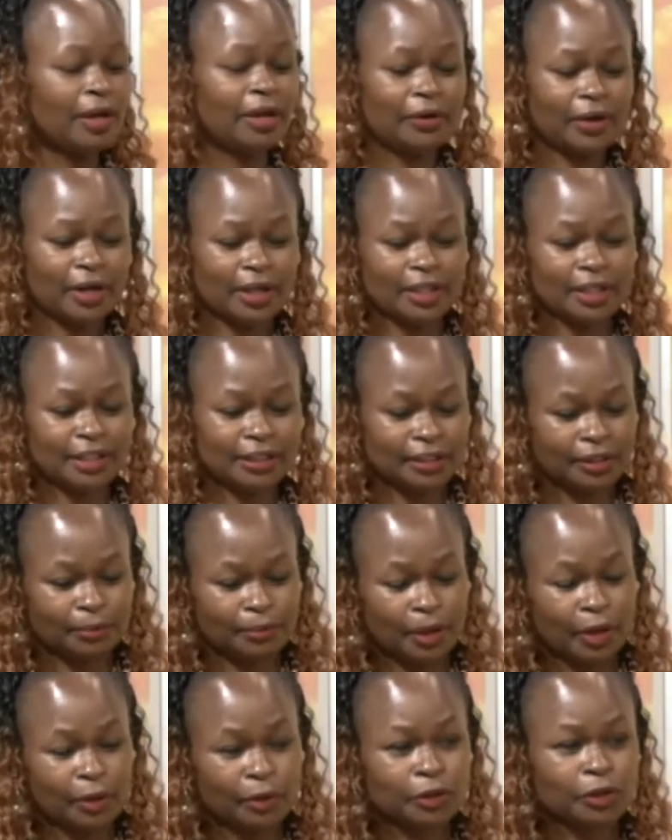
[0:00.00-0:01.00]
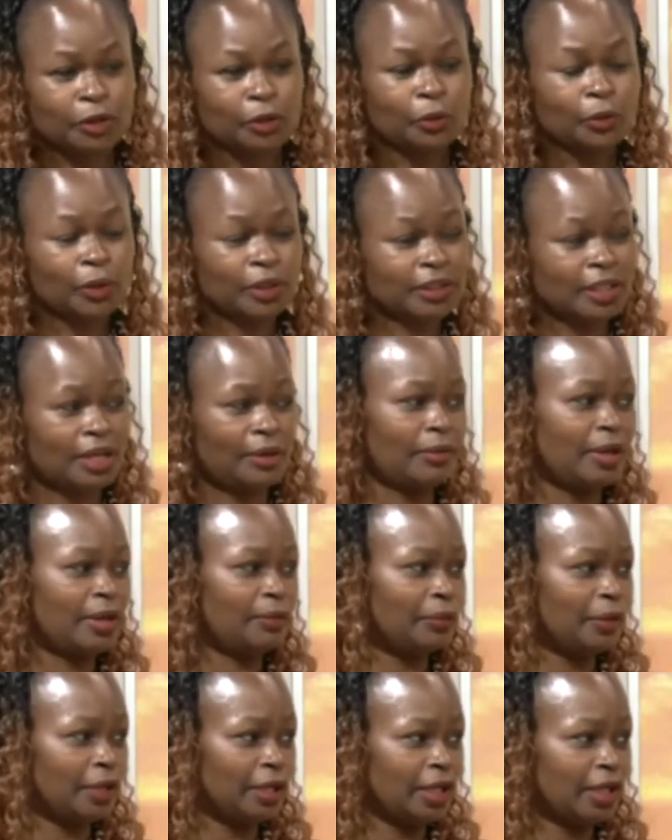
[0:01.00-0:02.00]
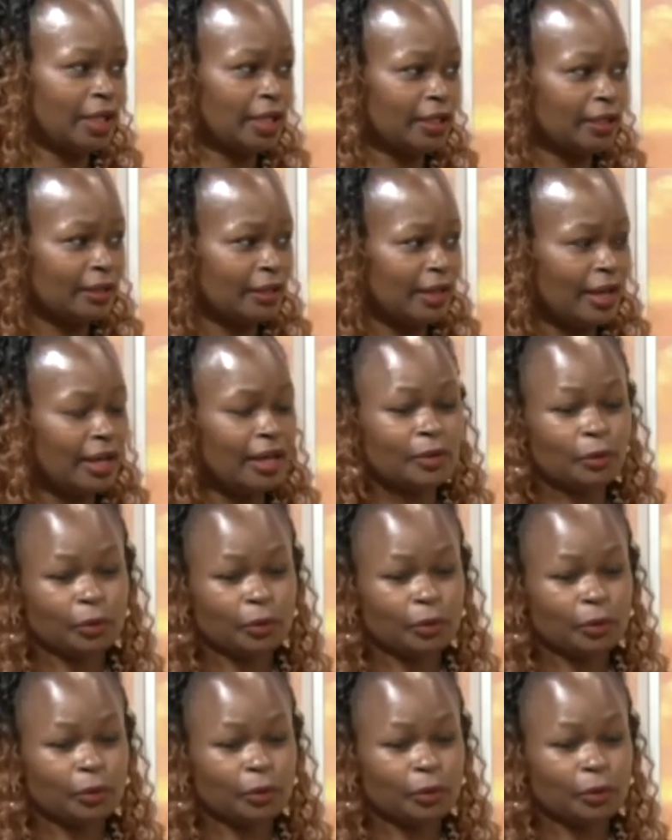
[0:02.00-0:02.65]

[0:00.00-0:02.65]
My run is about what am I bringing mm-hmm.